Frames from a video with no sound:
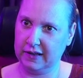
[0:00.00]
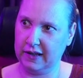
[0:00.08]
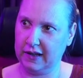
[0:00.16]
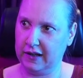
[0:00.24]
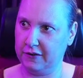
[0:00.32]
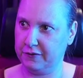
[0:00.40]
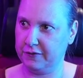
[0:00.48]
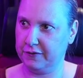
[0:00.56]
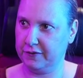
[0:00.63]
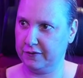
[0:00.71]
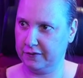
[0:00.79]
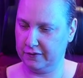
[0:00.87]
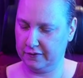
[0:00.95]

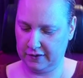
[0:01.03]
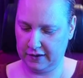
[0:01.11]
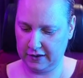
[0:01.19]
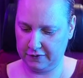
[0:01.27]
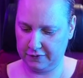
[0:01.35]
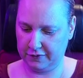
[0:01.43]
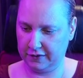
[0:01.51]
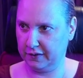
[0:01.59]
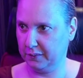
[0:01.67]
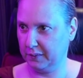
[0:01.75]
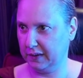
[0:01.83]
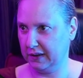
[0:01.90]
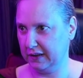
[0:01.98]
F is the
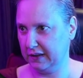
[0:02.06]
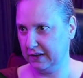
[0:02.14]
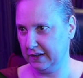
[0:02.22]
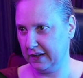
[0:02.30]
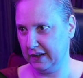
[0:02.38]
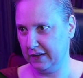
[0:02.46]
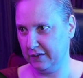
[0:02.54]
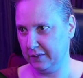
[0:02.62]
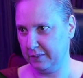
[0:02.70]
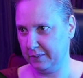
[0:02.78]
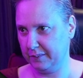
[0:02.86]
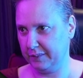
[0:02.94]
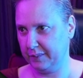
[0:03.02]
one I didn't have,
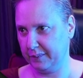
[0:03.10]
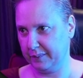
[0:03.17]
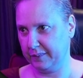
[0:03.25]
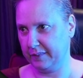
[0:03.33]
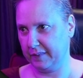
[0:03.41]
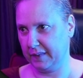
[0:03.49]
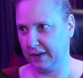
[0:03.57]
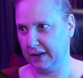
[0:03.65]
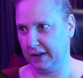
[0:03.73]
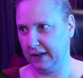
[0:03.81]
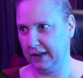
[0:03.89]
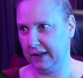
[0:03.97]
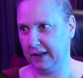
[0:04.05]

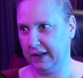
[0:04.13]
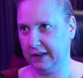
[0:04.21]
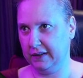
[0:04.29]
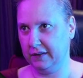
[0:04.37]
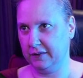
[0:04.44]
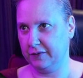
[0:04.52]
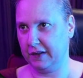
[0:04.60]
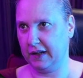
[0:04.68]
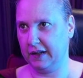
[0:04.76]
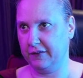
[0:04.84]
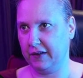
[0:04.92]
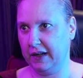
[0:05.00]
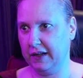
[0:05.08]
and
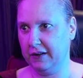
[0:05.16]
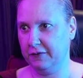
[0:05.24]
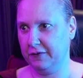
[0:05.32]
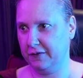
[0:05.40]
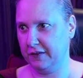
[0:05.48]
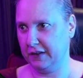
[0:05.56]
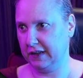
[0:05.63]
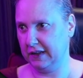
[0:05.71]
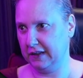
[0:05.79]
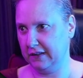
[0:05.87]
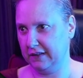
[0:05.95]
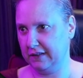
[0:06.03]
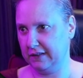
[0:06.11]
5F
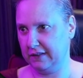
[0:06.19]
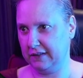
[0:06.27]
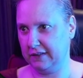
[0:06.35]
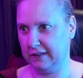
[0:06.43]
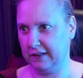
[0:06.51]
is